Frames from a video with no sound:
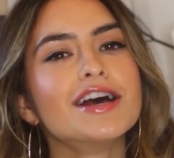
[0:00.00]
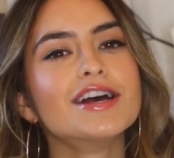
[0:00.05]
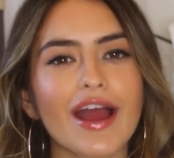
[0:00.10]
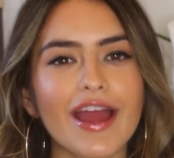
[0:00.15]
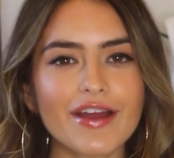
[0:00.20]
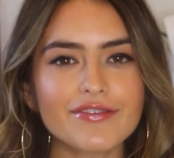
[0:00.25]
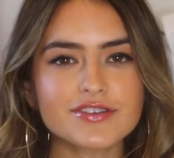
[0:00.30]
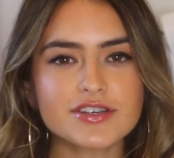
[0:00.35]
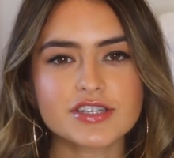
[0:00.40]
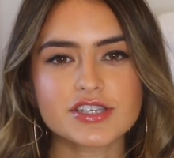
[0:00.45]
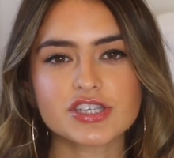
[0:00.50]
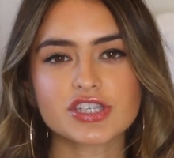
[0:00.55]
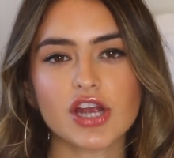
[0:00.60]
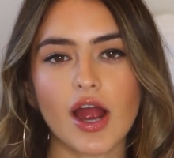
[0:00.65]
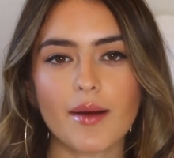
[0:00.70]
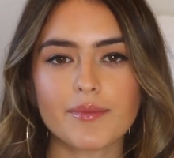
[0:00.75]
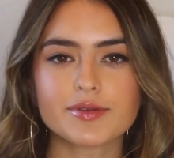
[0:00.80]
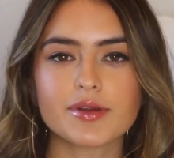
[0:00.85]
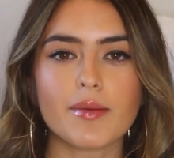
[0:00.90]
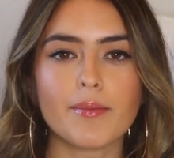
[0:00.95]
I have just
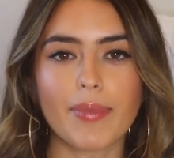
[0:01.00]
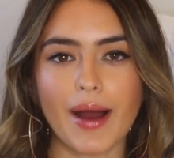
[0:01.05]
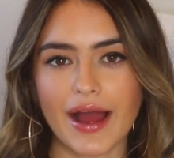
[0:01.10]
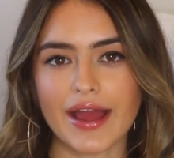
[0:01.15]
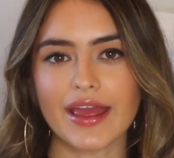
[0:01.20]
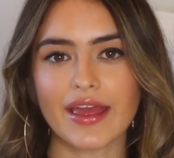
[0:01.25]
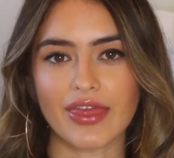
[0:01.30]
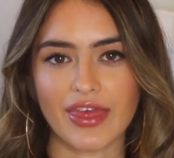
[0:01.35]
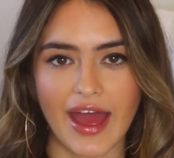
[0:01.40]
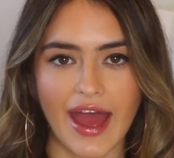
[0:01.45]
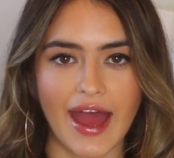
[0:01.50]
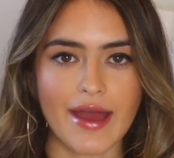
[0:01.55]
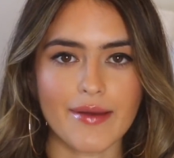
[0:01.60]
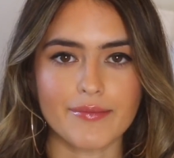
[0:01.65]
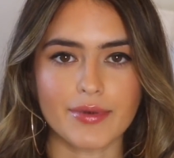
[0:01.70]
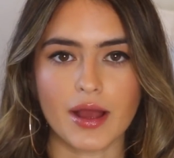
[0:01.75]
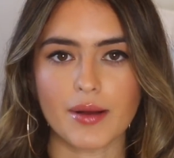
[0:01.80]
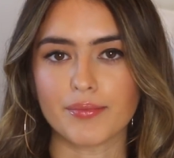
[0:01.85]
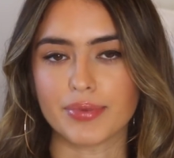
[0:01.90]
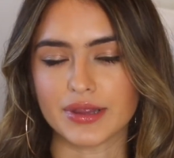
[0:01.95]
stopped buying
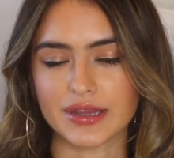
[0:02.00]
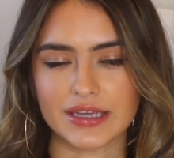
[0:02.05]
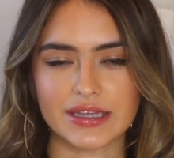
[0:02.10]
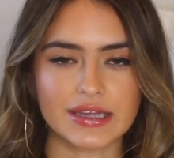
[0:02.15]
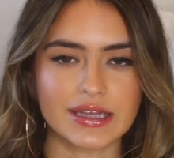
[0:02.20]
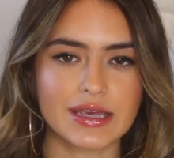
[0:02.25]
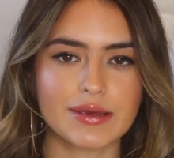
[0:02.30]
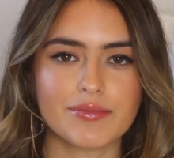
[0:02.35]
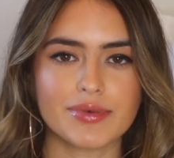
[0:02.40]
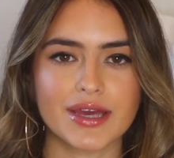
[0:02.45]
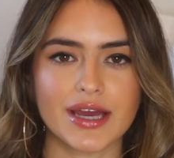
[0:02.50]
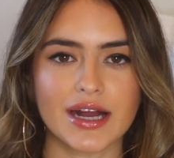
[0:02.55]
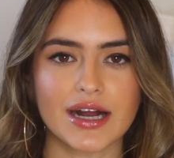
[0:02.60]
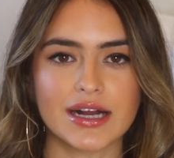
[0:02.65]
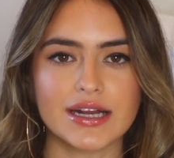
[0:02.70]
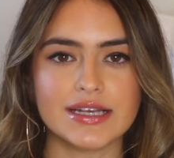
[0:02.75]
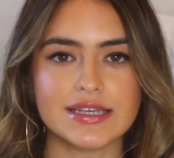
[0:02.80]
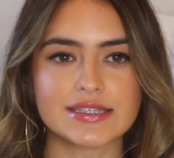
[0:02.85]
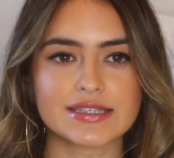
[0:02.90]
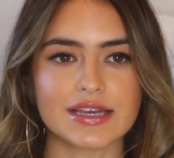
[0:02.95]
that completely
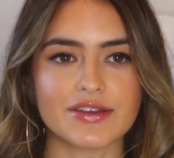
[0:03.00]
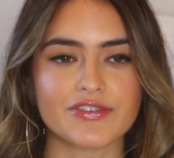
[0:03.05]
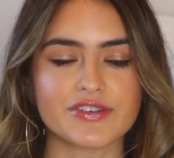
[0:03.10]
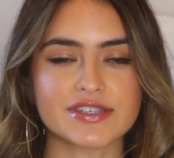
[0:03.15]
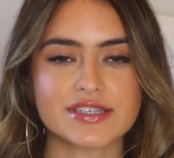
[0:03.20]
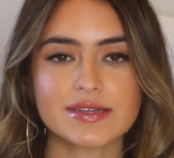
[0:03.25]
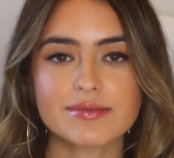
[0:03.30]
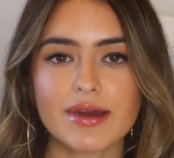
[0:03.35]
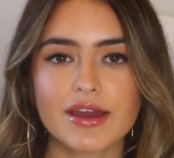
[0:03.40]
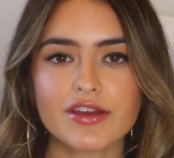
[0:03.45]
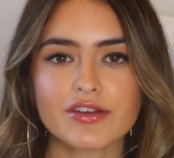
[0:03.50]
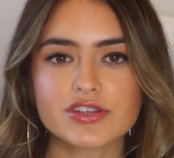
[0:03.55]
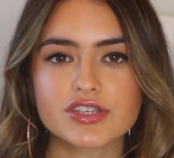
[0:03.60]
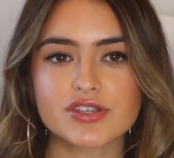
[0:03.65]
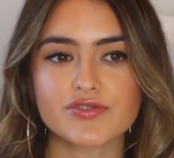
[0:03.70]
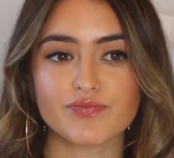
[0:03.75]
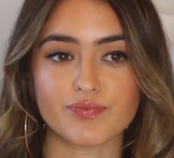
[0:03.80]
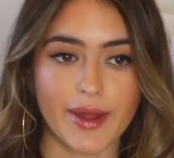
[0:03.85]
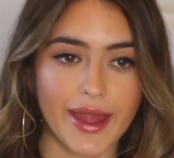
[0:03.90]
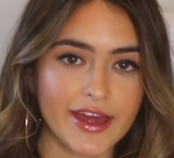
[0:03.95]
because if it's in my
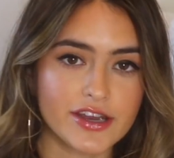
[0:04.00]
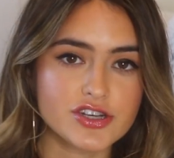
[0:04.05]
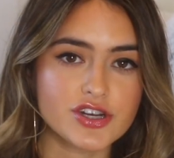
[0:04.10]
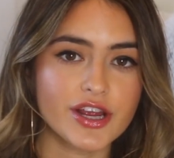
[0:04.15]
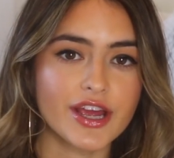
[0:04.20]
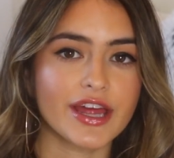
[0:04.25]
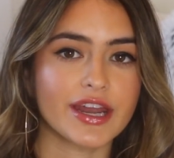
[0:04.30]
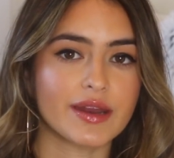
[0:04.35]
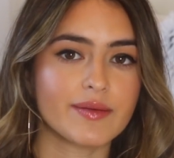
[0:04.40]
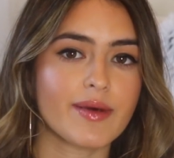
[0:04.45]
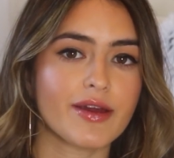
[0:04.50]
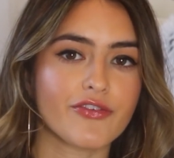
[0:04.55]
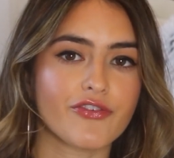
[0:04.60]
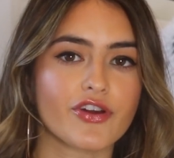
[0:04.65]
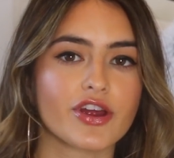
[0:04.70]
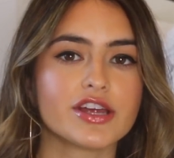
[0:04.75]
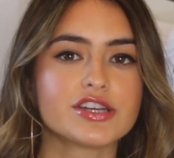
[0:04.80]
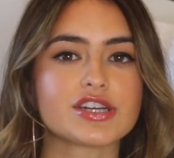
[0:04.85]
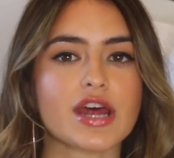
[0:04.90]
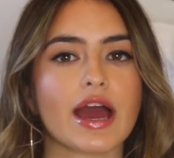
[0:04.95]
pantry and in my
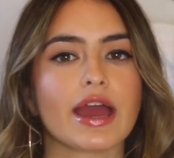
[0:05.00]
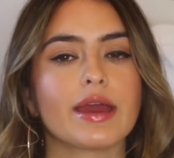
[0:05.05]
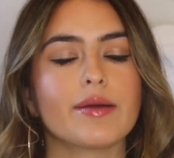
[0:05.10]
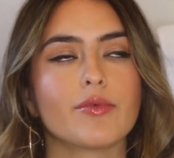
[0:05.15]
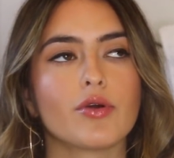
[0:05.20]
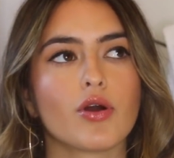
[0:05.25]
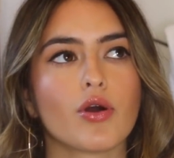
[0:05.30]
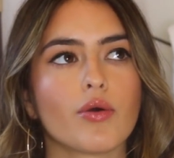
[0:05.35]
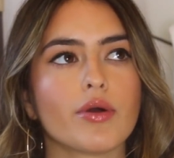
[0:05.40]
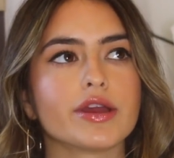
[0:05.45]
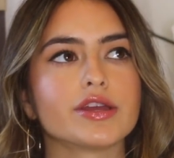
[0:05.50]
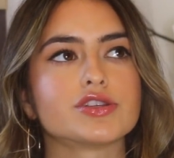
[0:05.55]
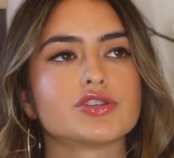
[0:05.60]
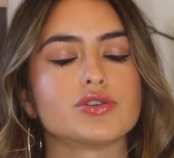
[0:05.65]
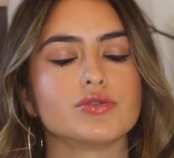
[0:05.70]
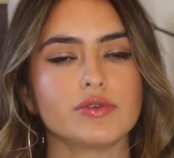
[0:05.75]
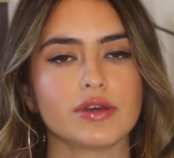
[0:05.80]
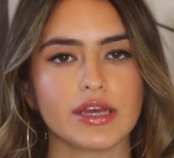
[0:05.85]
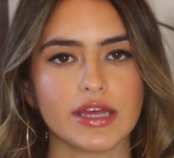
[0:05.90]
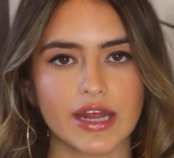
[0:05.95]
fridge, I am going
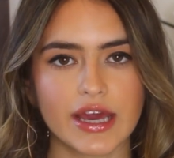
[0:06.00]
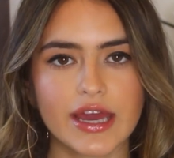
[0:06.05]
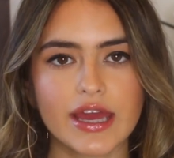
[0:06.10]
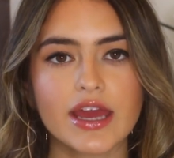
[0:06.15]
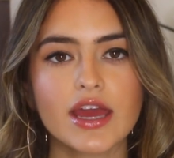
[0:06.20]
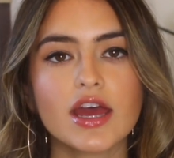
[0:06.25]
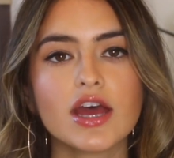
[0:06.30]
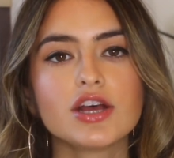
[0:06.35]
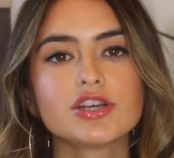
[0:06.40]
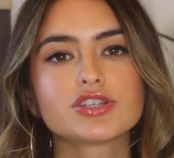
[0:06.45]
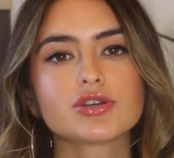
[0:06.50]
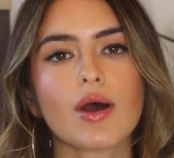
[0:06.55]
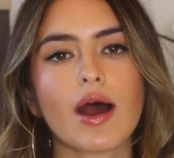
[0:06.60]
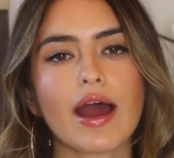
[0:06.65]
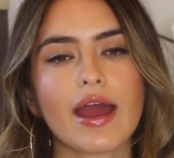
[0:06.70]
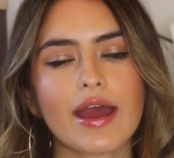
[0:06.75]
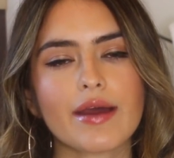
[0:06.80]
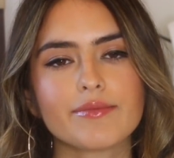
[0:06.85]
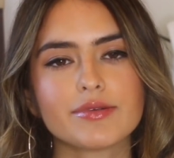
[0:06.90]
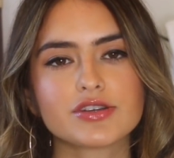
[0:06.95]
to eat it. So
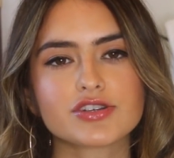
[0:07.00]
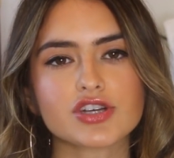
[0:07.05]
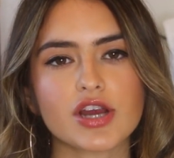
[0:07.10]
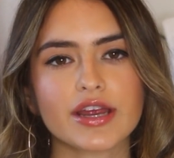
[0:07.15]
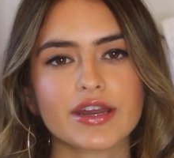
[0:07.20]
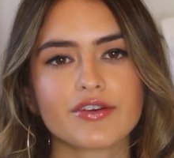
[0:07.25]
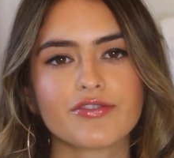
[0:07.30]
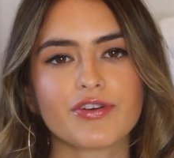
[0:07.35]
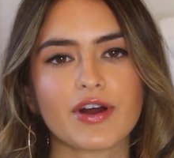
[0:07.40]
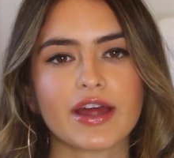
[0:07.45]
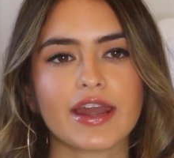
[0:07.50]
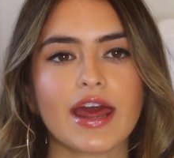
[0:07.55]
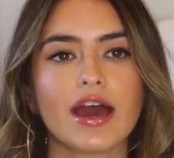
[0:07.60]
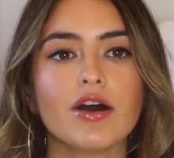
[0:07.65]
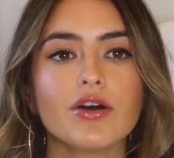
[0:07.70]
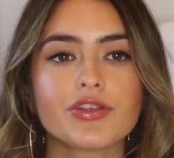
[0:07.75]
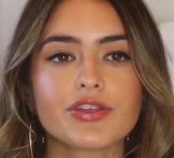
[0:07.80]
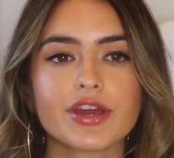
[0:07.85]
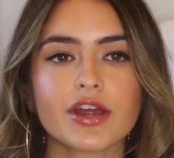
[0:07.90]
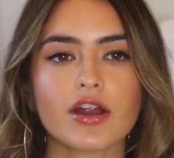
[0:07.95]
I have been trying to find
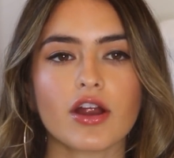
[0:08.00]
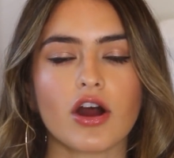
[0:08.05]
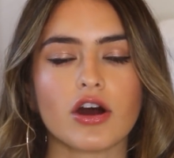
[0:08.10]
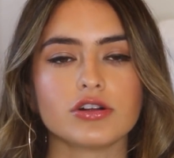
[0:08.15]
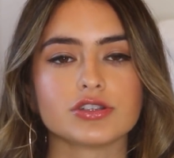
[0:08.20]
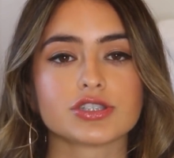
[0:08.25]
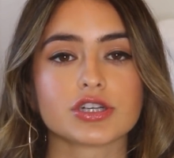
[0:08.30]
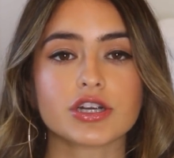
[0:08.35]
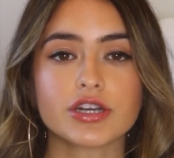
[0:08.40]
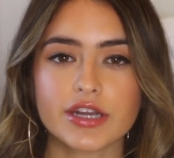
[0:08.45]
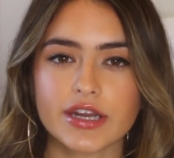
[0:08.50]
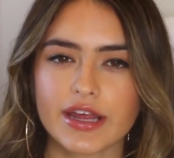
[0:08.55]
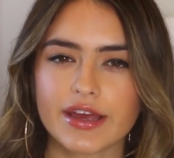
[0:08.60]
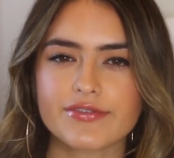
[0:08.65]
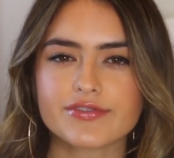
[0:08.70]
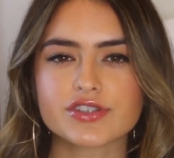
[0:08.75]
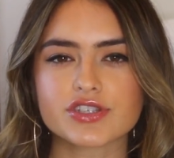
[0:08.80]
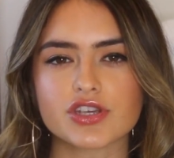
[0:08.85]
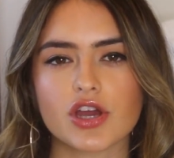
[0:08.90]
healthier alternatives.